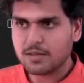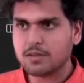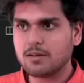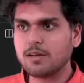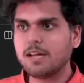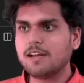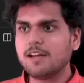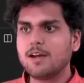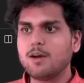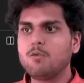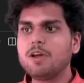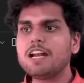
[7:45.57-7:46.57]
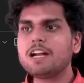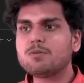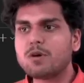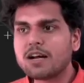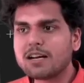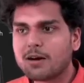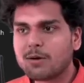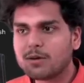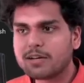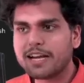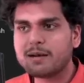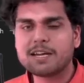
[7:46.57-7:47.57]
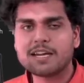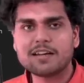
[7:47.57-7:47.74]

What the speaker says: Okay. Will it work now? Tell me.